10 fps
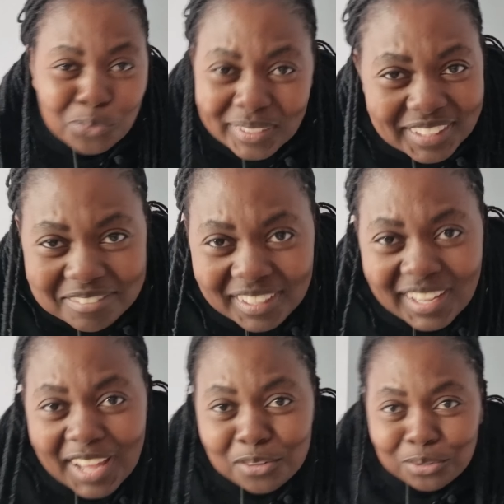whatever.
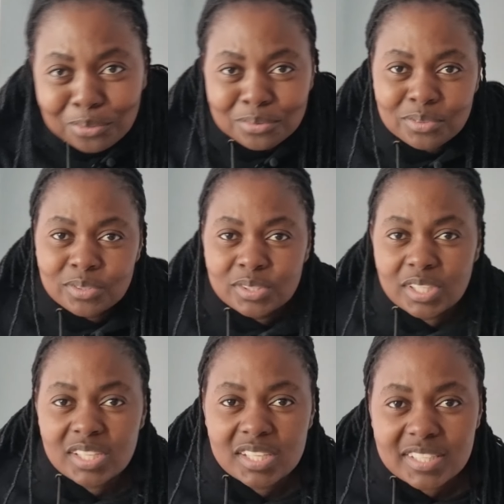I don't know.
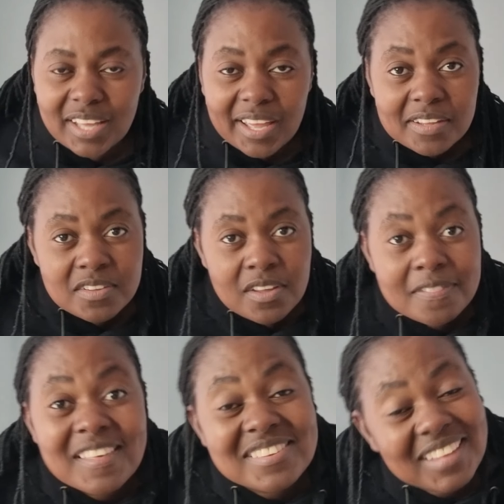Yeah,
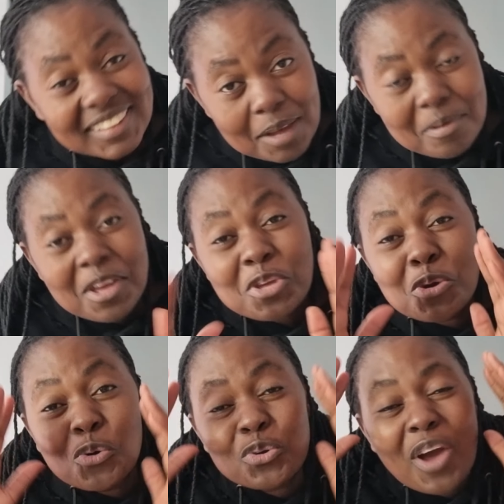this is the time
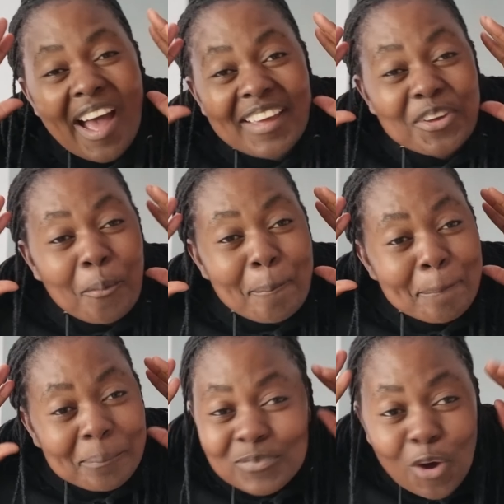you are your
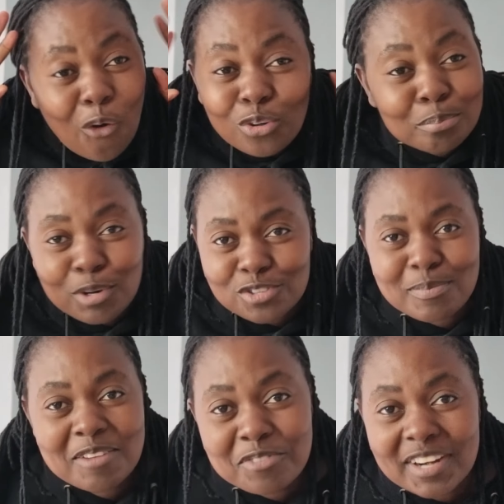own boss,
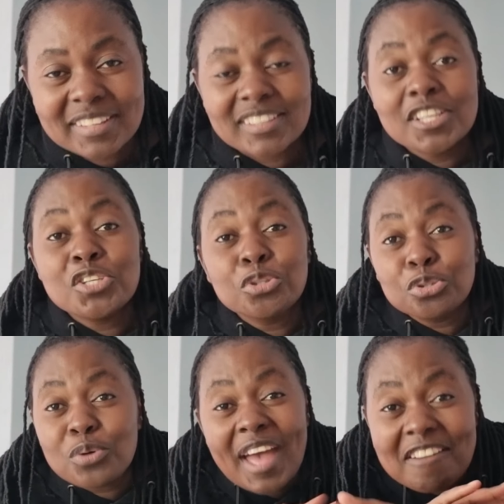my friend. You
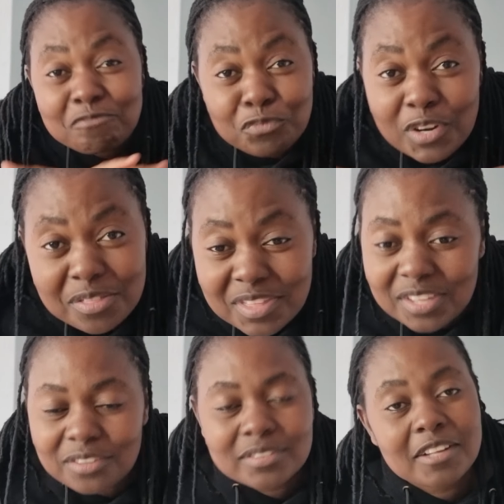do
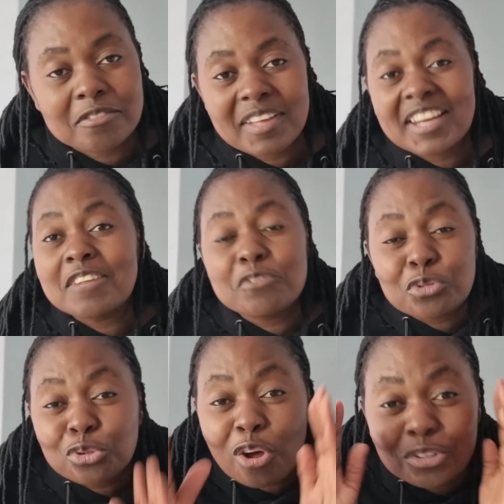everything yourself, and if
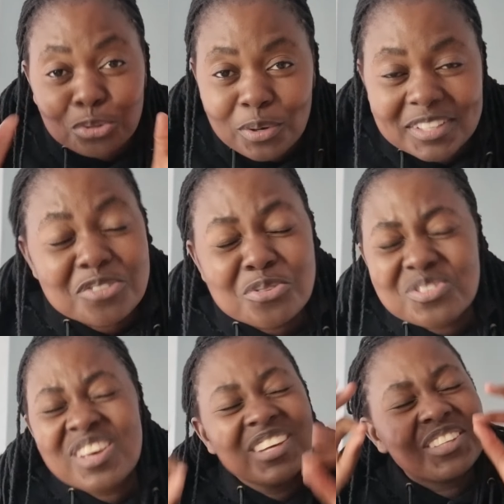you don't do it,
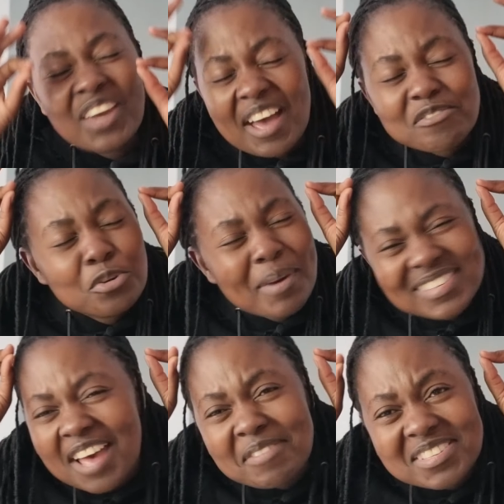you
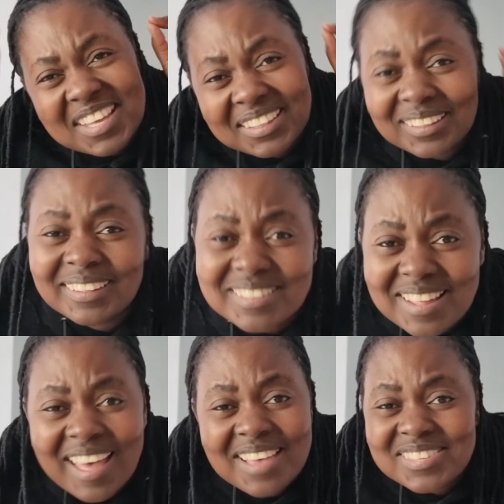must have a
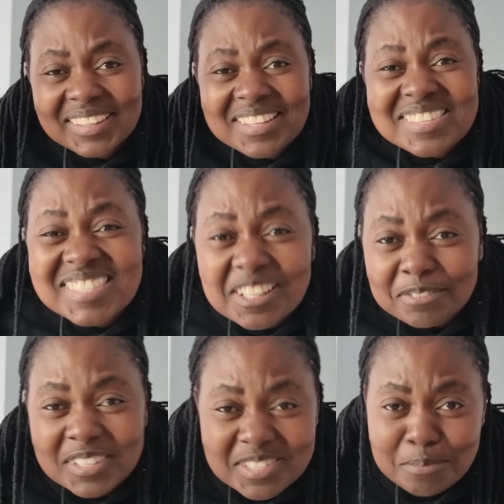certain
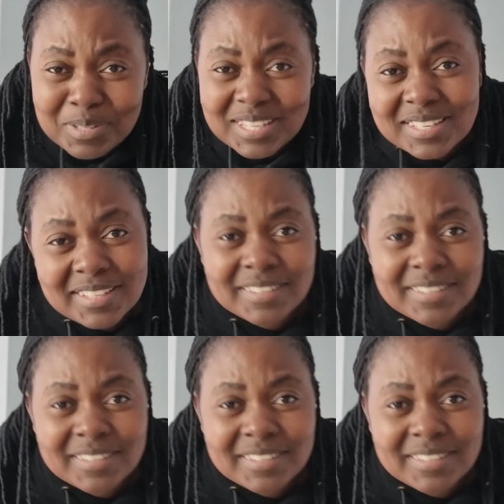self-discipline.